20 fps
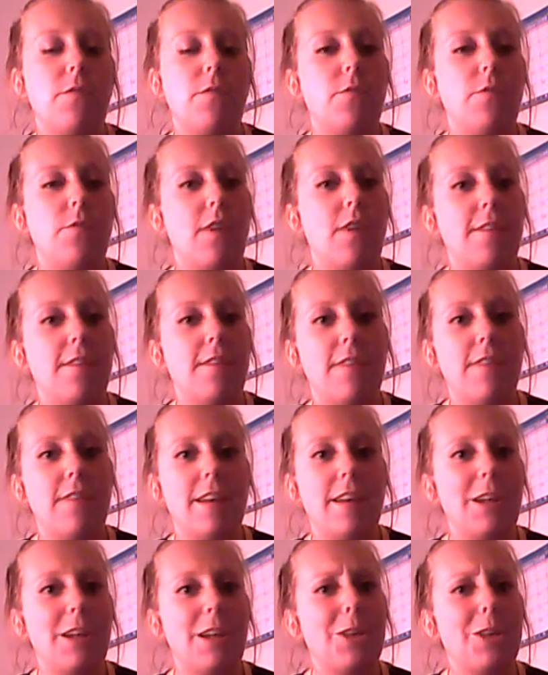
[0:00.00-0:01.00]
trying to
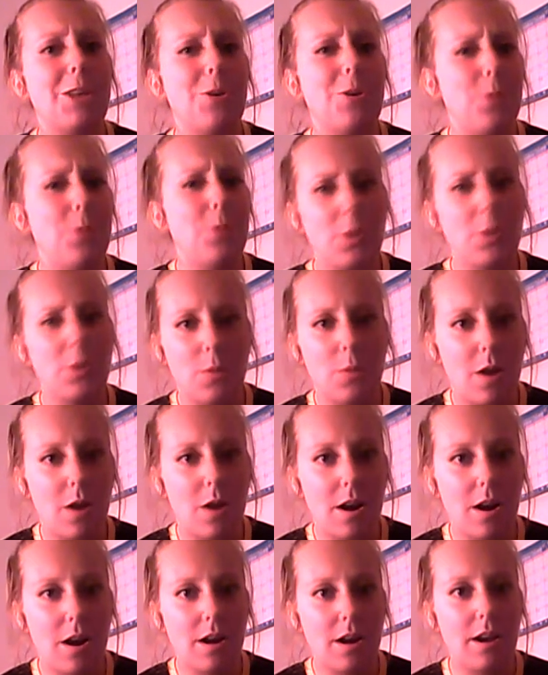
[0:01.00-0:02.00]
find out like who you
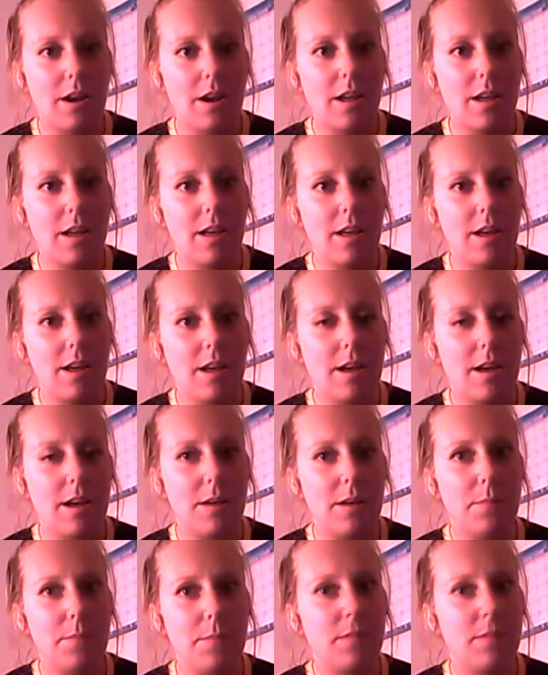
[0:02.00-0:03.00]
are.
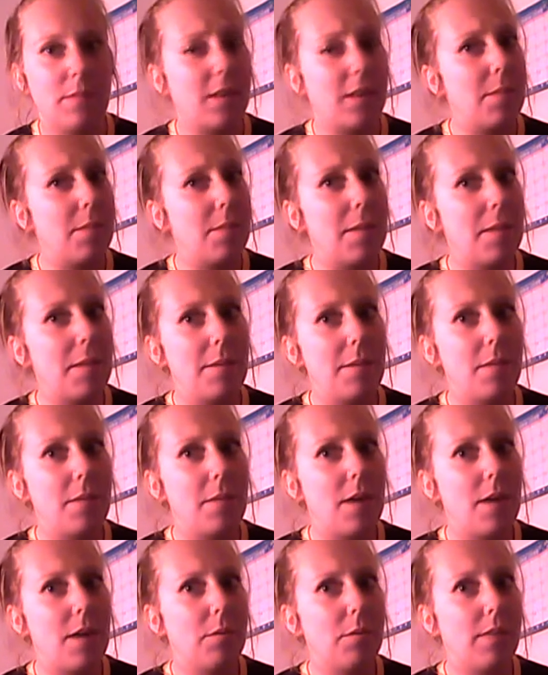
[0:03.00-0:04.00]
Skim, I
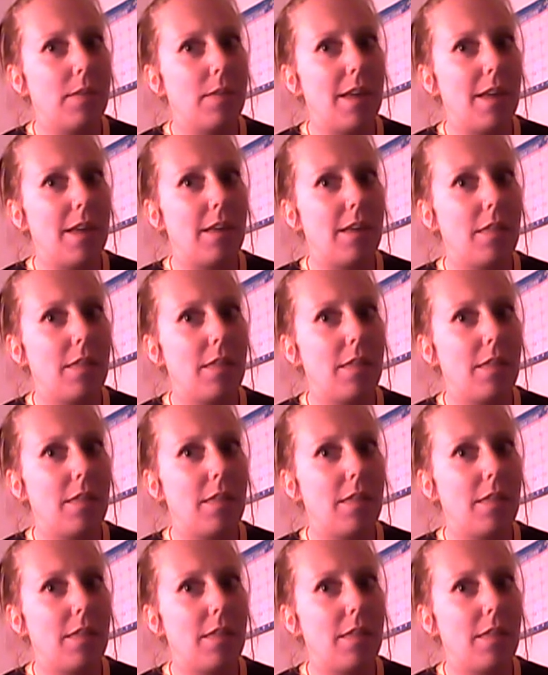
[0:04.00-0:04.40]
don't think